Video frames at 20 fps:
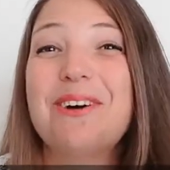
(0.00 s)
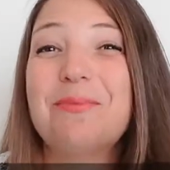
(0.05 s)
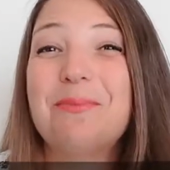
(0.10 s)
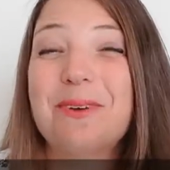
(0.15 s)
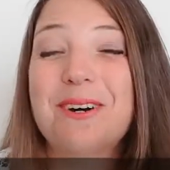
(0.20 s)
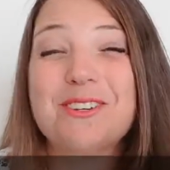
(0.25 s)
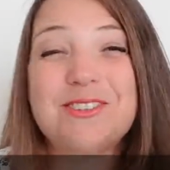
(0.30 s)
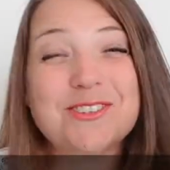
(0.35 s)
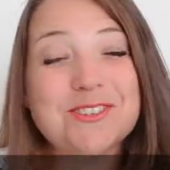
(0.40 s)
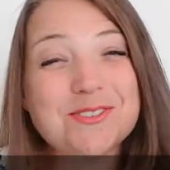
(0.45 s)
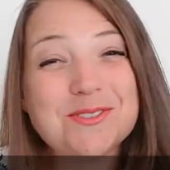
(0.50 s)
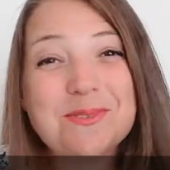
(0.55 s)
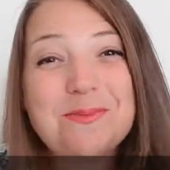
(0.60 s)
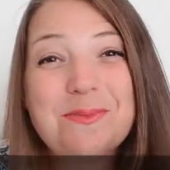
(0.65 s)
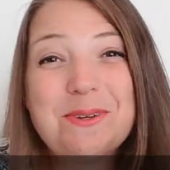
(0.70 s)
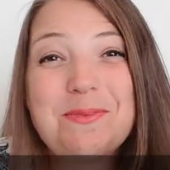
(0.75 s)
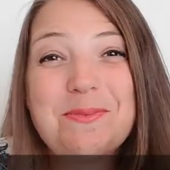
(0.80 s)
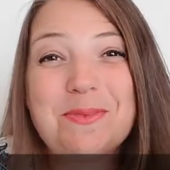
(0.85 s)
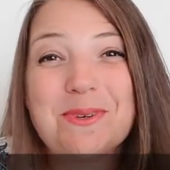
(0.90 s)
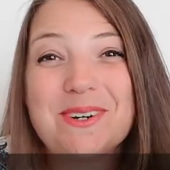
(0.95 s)
but just
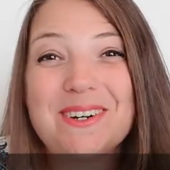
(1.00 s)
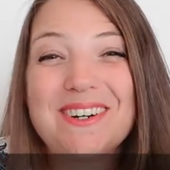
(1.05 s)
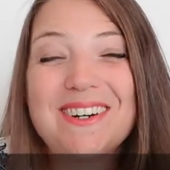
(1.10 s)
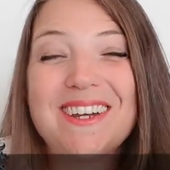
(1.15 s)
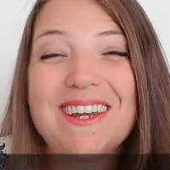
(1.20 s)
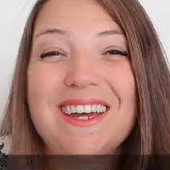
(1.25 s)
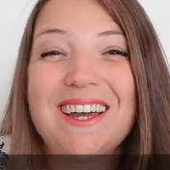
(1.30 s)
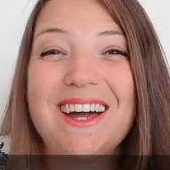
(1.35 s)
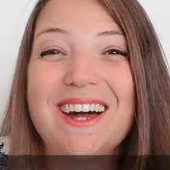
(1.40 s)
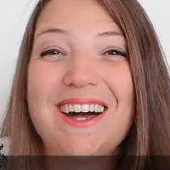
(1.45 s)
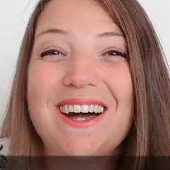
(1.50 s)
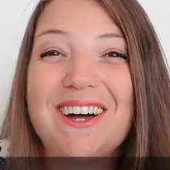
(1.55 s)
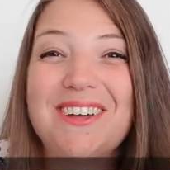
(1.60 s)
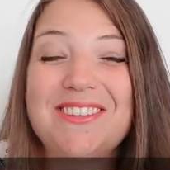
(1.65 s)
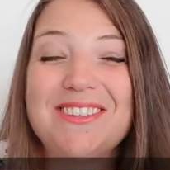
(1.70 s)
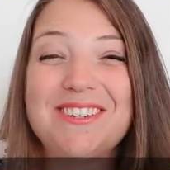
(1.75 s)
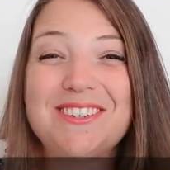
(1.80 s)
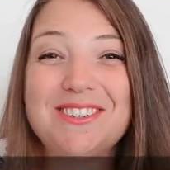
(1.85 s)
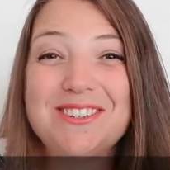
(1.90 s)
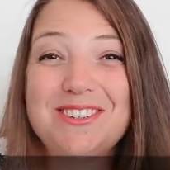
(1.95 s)
remember
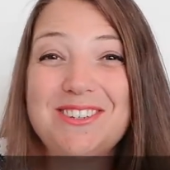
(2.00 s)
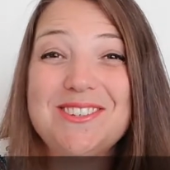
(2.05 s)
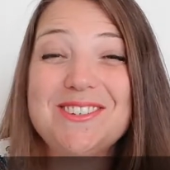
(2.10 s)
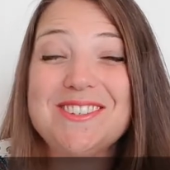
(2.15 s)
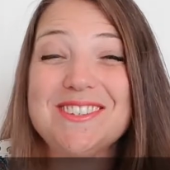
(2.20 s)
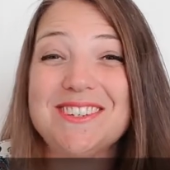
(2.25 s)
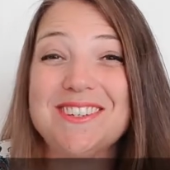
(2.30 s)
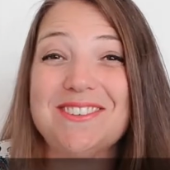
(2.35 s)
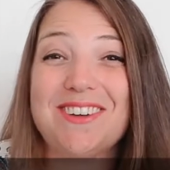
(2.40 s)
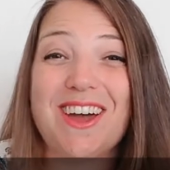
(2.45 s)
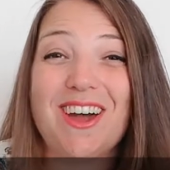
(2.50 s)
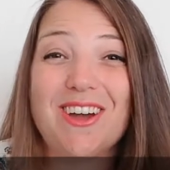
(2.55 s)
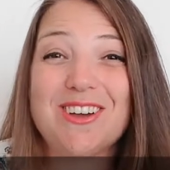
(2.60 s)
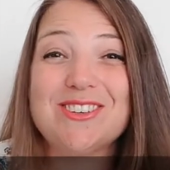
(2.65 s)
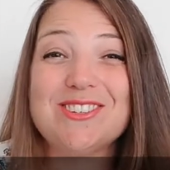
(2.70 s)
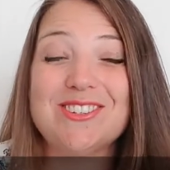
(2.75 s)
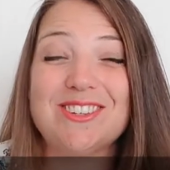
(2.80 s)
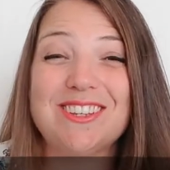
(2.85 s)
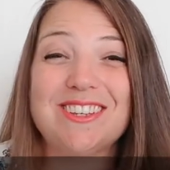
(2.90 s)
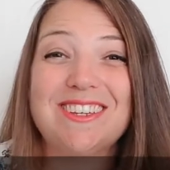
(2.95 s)
that accusative
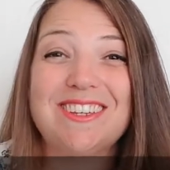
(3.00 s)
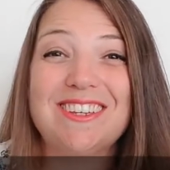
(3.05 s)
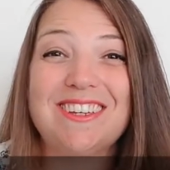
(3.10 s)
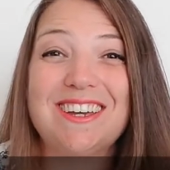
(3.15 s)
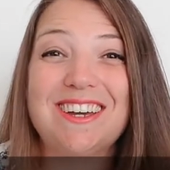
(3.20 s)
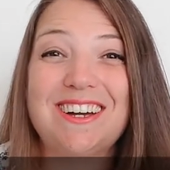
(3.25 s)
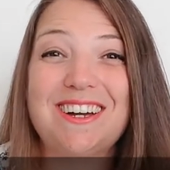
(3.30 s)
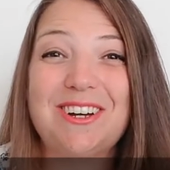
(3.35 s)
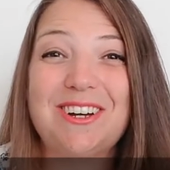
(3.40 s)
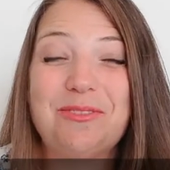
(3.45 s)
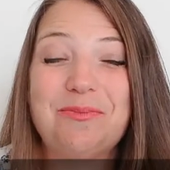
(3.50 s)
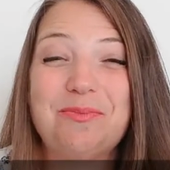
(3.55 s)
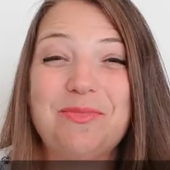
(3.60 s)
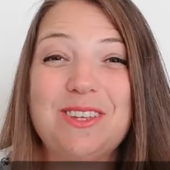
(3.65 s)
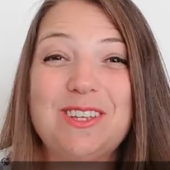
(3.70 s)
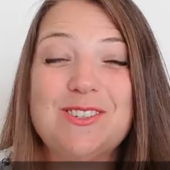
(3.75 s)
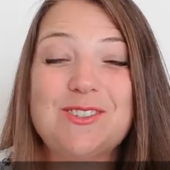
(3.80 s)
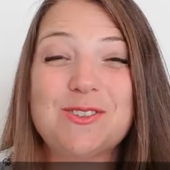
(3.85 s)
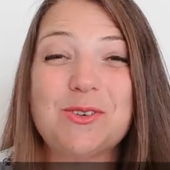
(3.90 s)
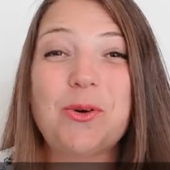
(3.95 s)
actually
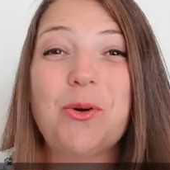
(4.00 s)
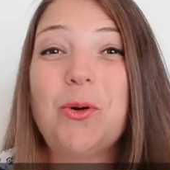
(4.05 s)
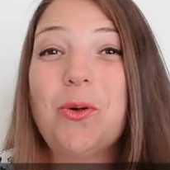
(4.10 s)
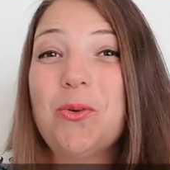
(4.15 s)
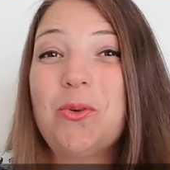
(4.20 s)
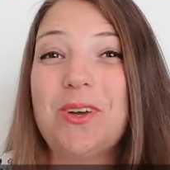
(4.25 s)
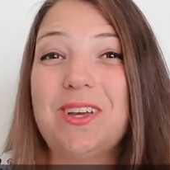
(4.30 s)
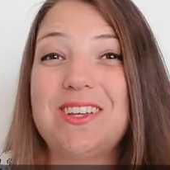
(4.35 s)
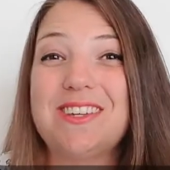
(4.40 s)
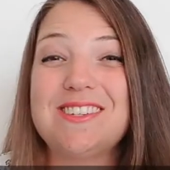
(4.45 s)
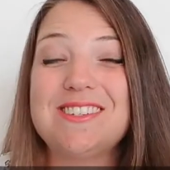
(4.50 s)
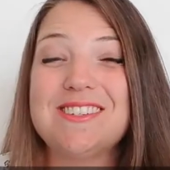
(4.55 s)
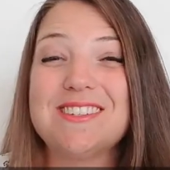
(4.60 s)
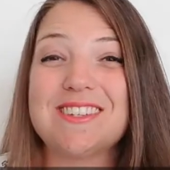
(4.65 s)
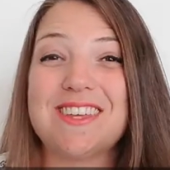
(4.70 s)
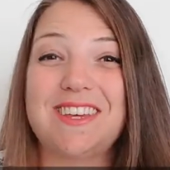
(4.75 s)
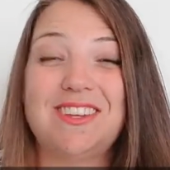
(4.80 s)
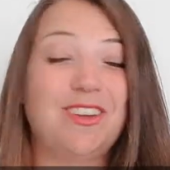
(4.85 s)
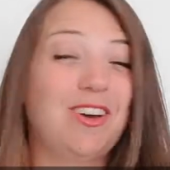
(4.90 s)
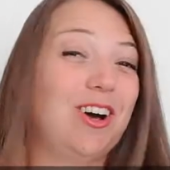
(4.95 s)
is always
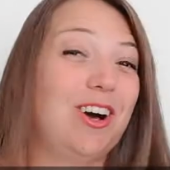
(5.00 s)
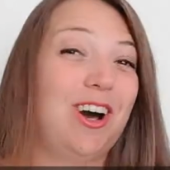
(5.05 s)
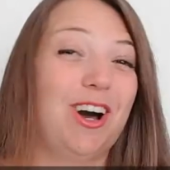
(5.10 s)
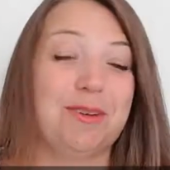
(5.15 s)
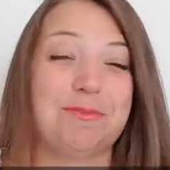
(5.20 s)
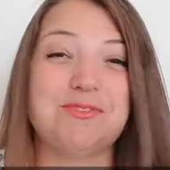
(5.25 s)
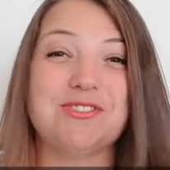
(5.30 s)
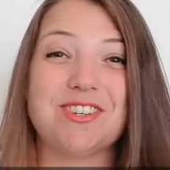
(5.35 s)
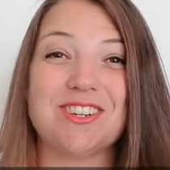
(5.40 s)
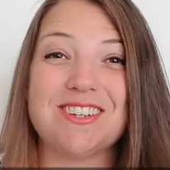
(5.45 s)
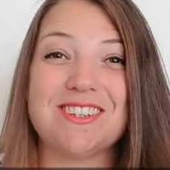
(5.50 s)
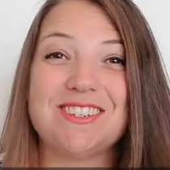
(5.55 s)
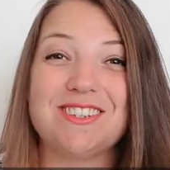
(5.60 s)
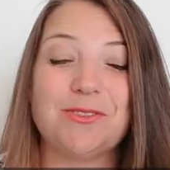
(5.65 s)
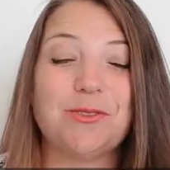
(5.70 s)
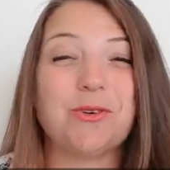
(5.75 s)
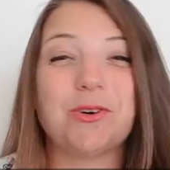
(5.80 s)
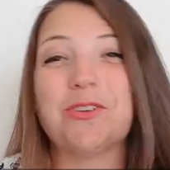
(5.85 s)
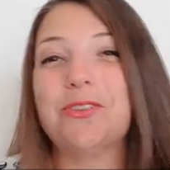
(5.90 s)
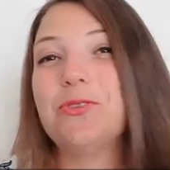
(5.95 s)
an object
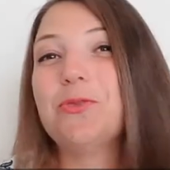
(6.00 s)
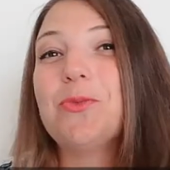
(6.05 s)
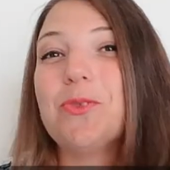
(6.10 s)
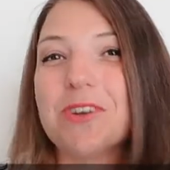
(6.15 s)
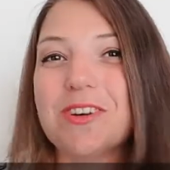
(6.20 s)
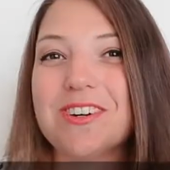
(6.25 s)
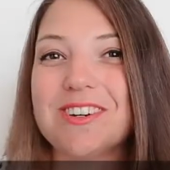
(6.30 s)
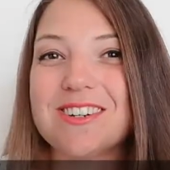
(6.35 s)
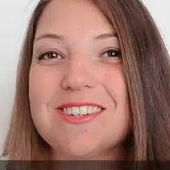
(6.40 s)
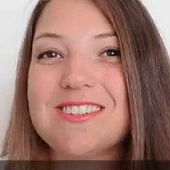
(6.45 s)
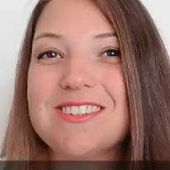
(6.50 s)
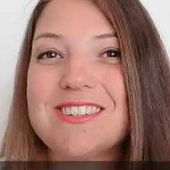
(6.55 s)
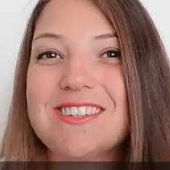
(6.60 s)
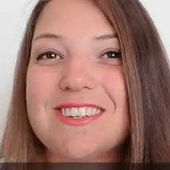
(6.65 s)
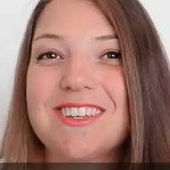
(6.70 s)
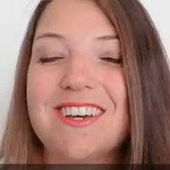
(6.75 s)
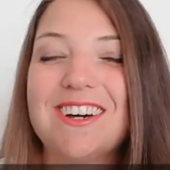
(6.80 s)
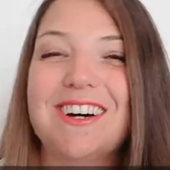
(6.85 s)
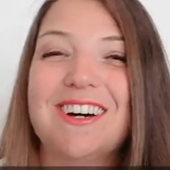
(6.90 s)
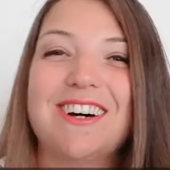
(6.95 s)
or the word
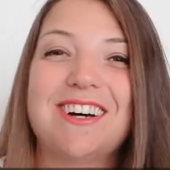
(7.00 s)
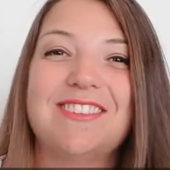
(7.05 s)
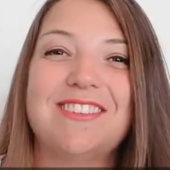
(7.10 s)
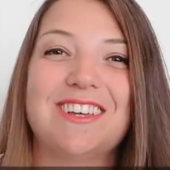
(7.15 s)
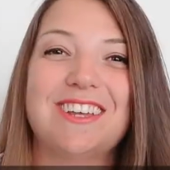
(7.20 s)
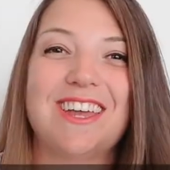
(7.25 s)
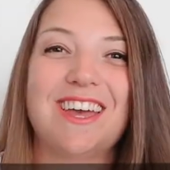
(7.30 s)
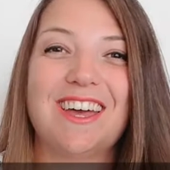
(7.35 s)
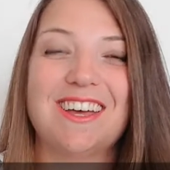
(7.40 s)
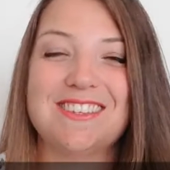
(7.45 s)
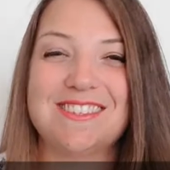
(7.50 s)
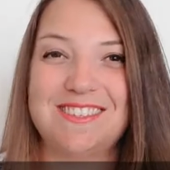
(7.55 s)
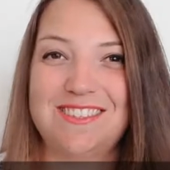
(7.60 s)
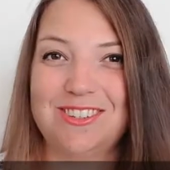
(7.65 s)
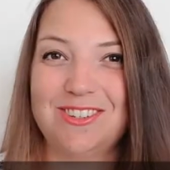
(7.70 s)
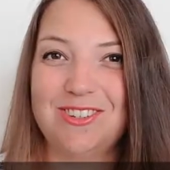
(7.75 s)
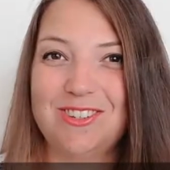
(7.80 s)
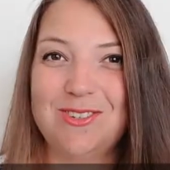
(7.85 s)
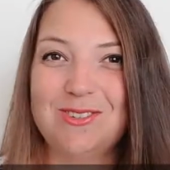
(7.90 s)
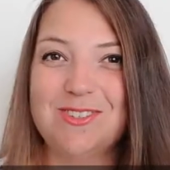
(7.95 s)
that has the
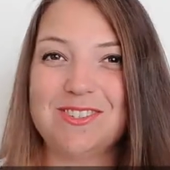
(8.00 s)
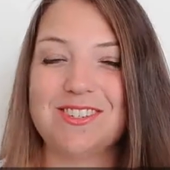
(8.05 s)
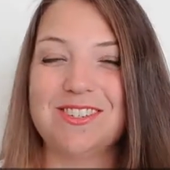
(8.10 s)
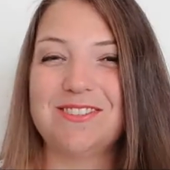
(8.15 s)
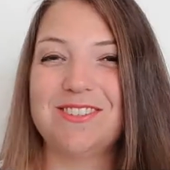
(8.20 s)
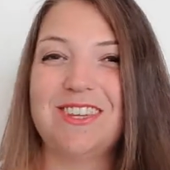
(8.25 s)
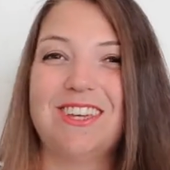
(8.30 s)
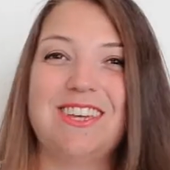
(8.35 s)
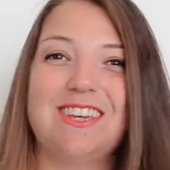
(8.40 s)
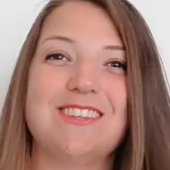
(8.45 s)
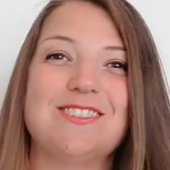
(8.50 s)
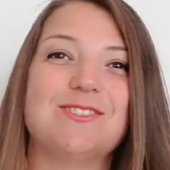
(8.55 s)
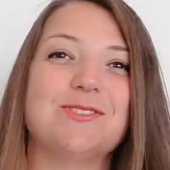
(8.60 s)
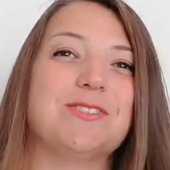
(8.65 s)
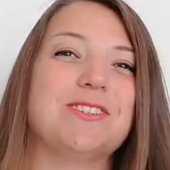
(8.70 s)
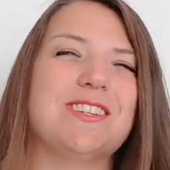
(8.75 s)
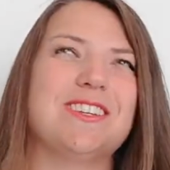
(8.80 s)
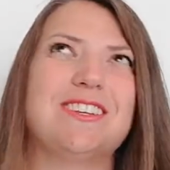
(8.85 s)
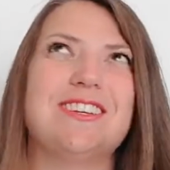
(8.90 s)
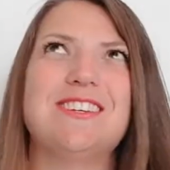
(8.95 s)
accusative case or
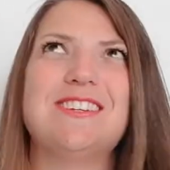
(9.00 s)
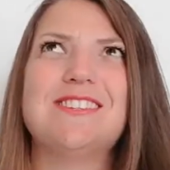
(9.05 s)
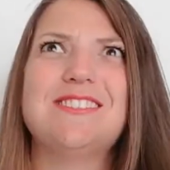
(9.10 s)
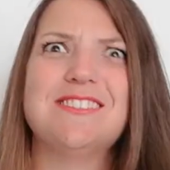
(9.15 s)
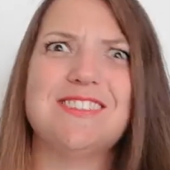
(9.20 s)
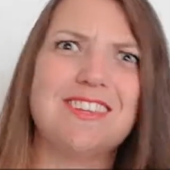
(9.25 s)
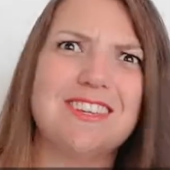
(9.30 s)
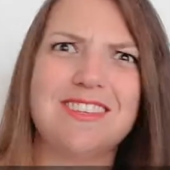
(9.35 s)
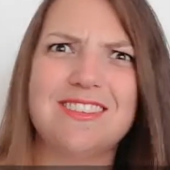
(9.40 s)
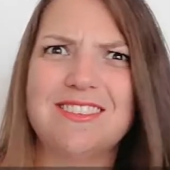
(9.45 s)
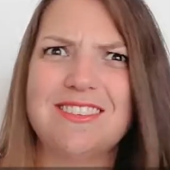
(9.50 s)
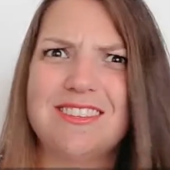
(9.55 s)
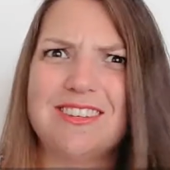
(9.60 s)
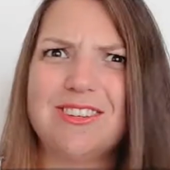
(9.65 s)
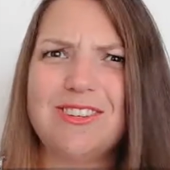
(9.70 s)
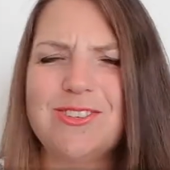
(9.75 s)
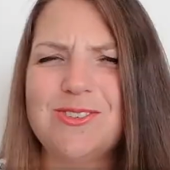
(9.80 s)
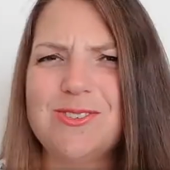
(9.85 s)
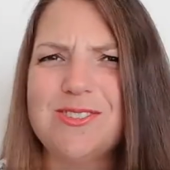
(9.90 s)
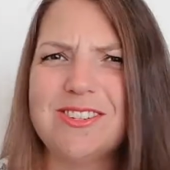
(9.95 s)
that is in the
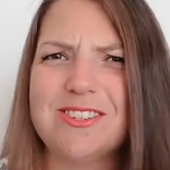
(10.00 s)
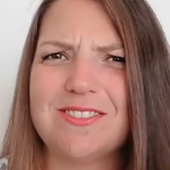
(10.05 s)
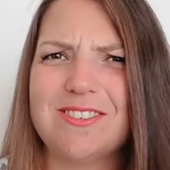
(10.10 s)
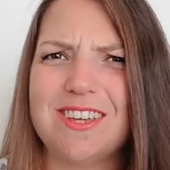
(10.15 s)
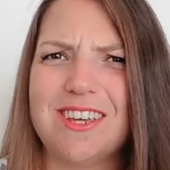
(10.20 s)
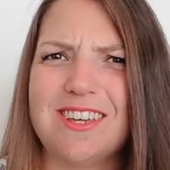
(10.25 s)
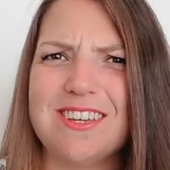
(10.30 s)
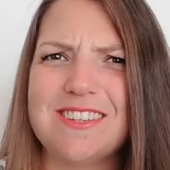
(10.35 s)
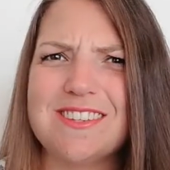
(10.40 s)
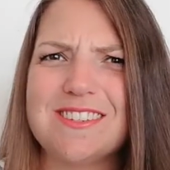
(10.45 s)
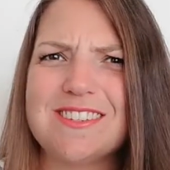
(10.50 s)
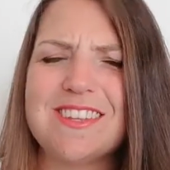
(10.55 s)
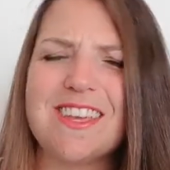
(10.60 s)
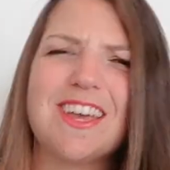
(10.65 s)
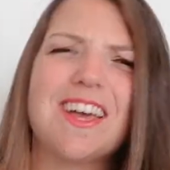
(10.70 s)
accusative case